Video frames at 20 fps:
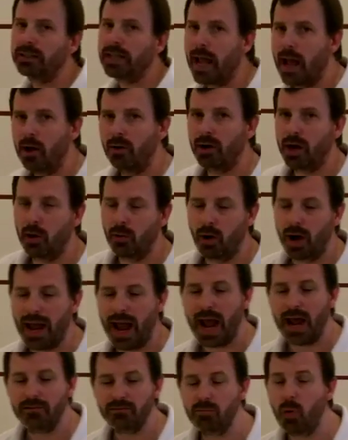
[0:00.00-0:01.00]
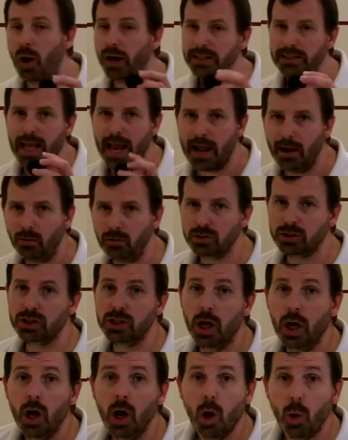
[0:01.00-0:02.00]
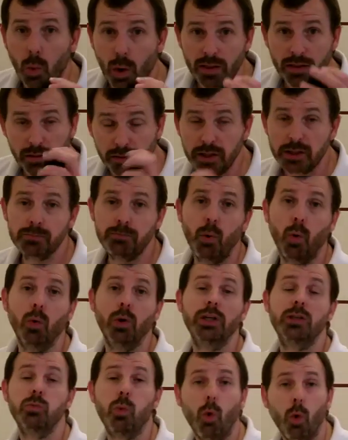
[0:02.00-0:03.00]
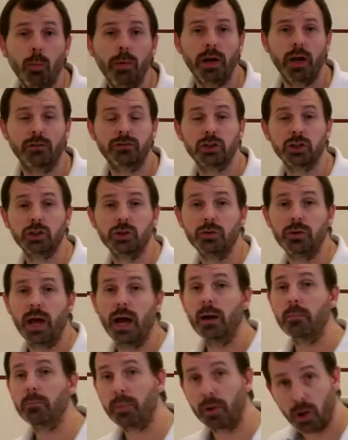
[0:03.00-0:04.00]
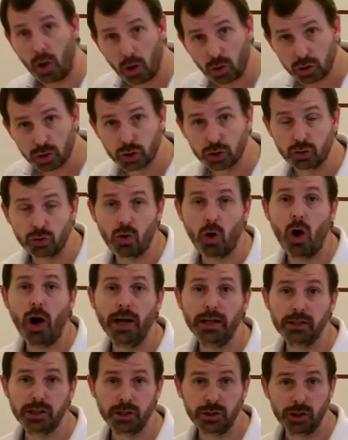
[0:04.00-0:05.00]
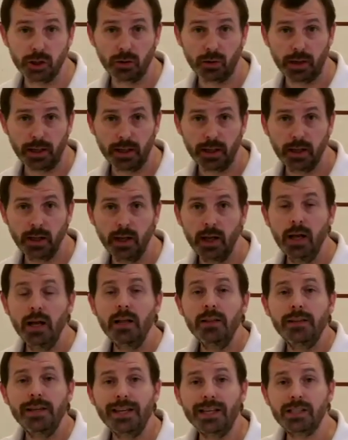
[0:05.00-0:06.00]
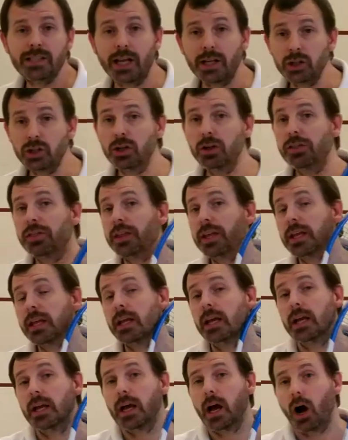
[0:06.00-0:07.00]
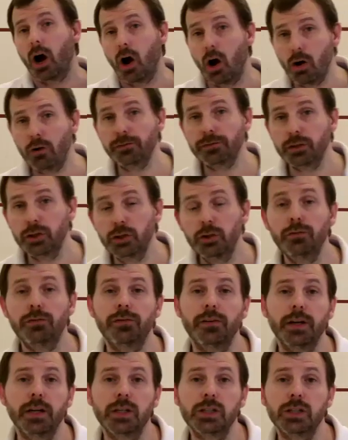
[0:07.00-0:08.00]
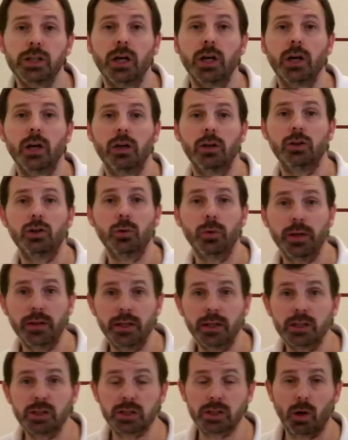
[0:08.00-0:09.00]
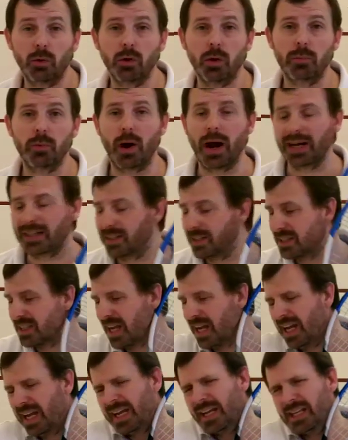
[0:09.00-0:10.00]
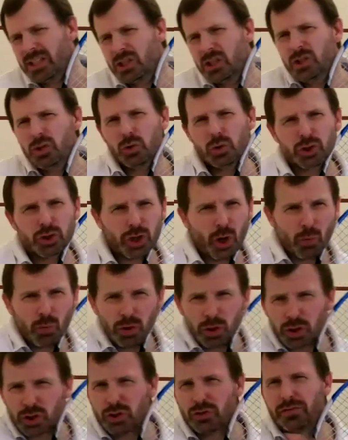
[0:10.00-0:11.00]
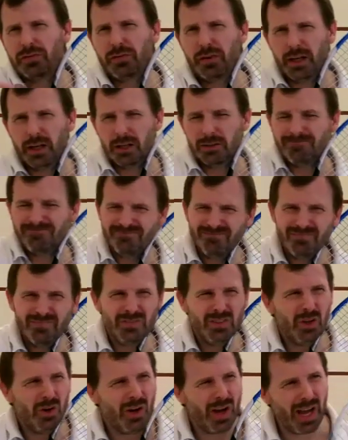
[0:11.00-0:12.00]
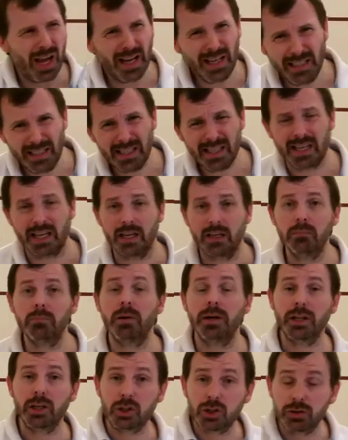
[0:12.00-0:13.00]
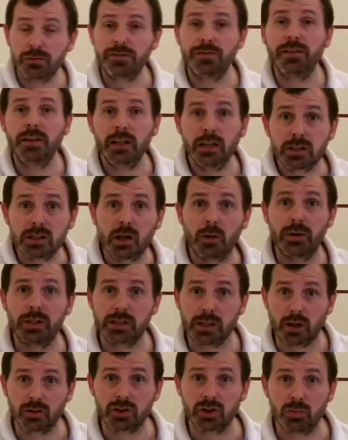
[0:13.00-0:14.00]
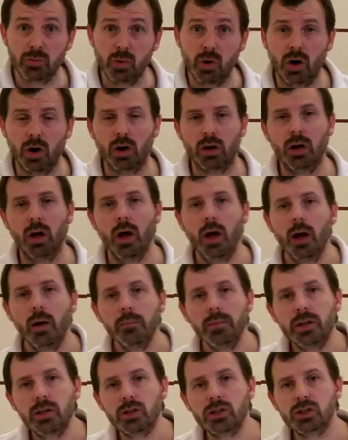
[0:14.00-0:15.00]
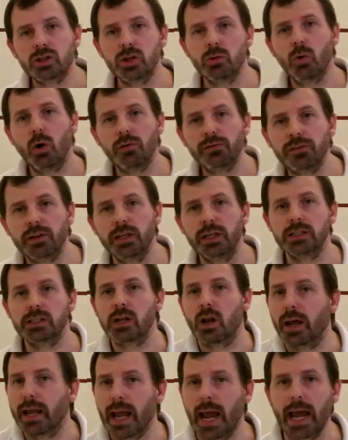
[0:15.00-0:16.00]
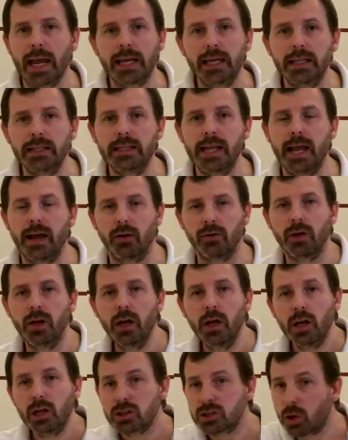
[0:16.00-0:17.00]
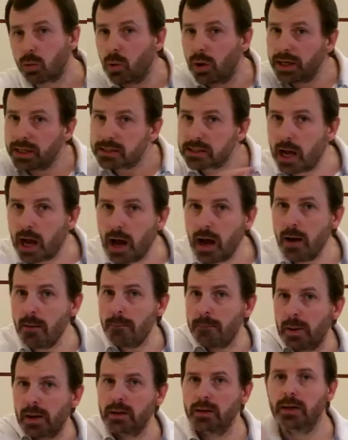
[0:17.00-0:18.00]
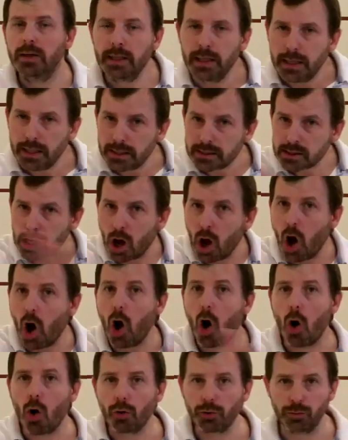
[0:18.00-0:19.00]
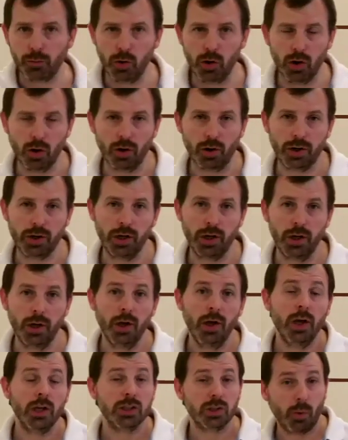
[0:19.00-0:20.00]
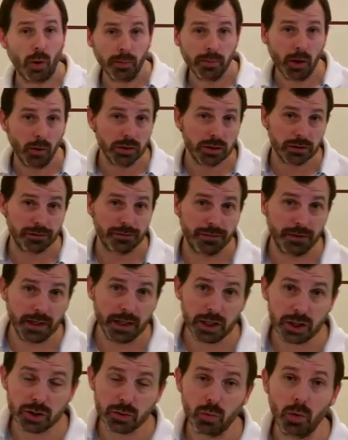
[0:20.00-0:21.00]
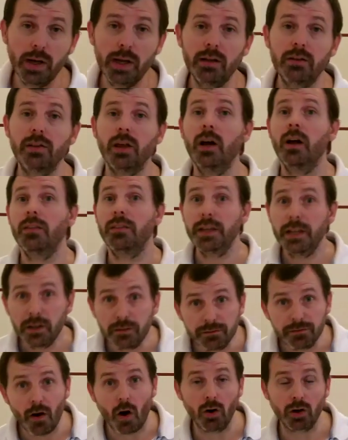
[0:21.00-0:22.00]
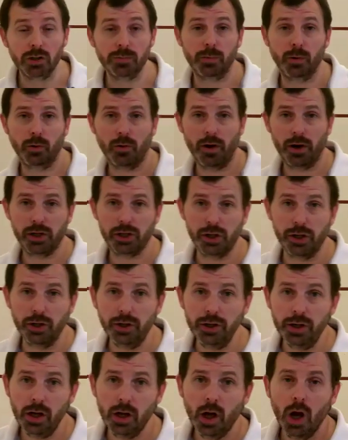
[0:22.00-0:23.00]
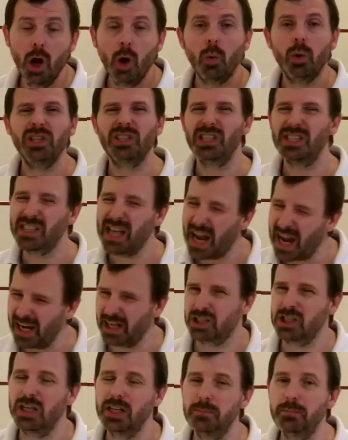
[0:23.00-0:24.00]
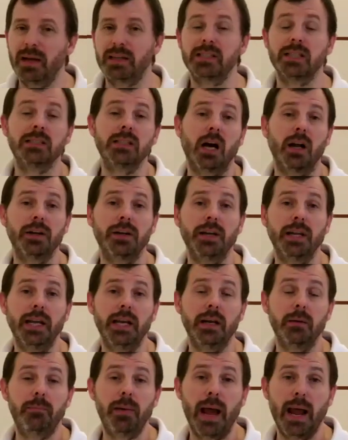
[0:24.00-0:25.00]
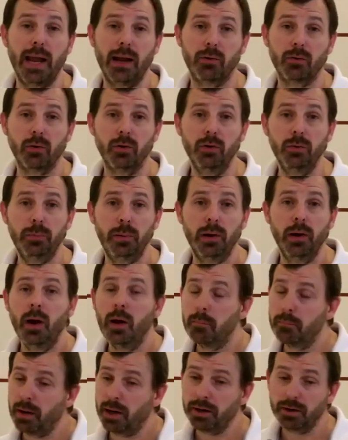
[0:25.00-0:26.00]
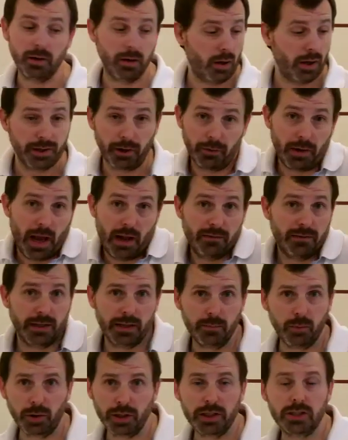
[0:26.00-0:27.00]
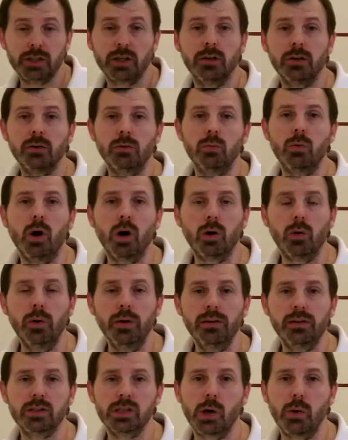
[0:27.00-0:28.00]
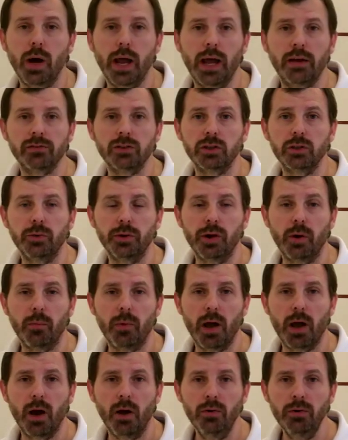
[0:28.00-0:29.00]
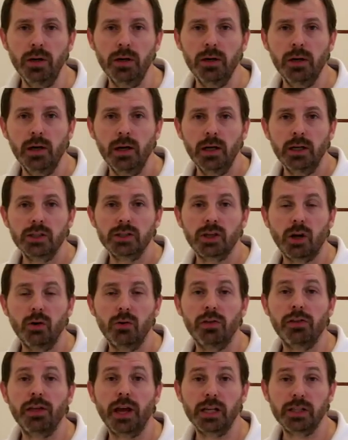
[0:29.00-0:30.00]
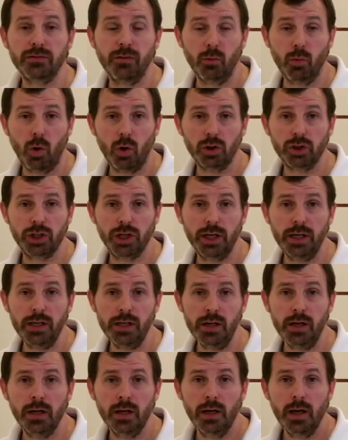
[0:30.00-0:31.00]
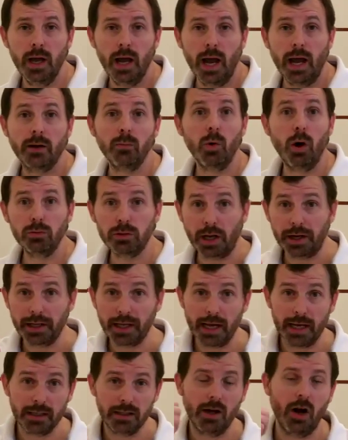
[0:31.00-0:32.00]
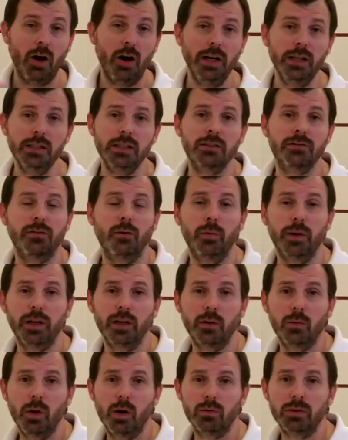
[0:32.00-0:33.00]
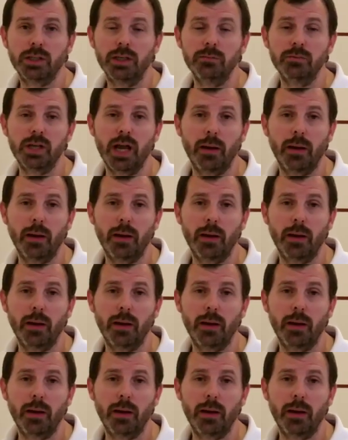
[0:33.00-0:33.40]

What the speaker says: Now, I have my doubts whether this ball is warm enough to do that, but I'll try to do it. The essential thing after you've finished doing this solid practice is that your shoulder should feel not aching, but it should feel as though it's done some work, because too often it's like hanging down. So when it's up, it's hard work. So I'm going to finish with the advanced progression, which is actually better done in a pair group, but I don't have anybody to work with, so I have to do it on my own. So thanks for watching, and well done again, guys, for winning the World Team